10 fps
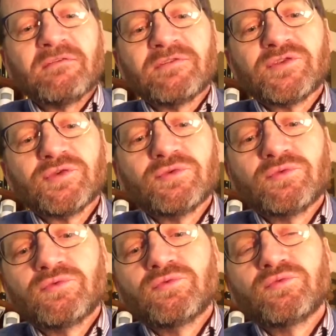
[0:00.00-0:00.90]
for
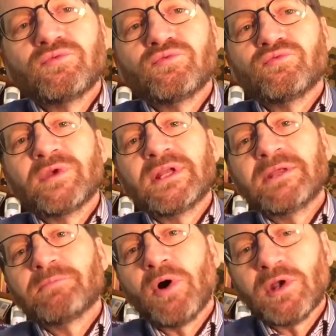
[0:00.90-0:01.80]
2
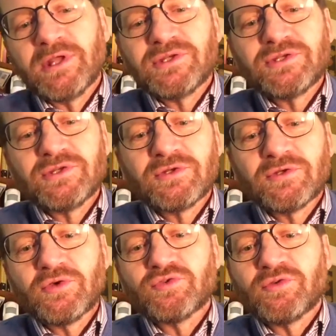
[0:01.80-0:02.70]
really polished
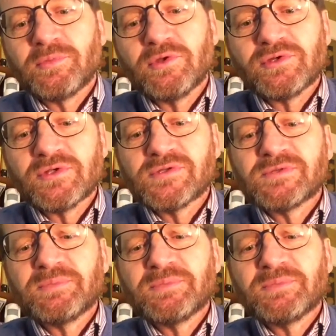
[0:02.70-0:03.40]
contributions,